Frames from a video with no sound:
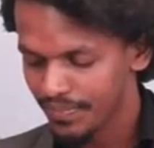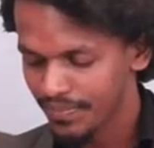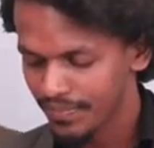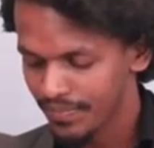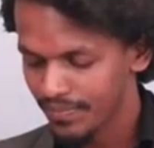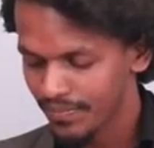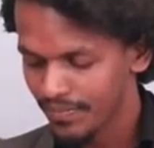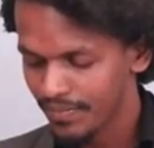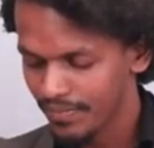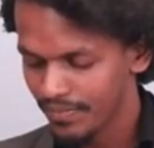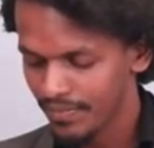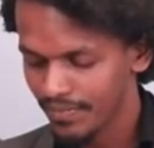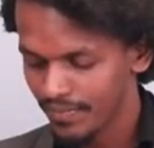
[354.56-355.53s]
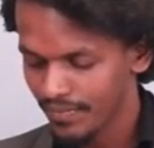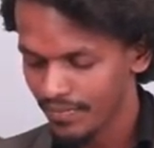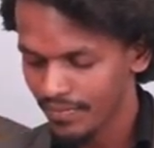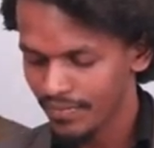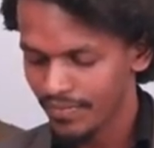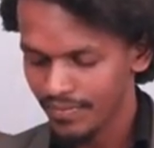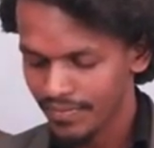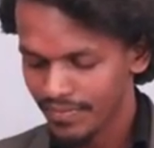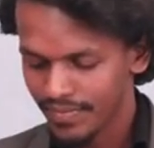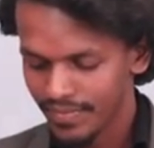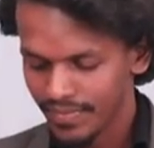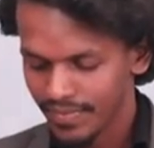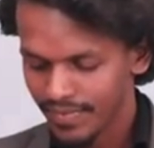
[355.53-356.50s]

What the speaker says: No one is speaking in this clip.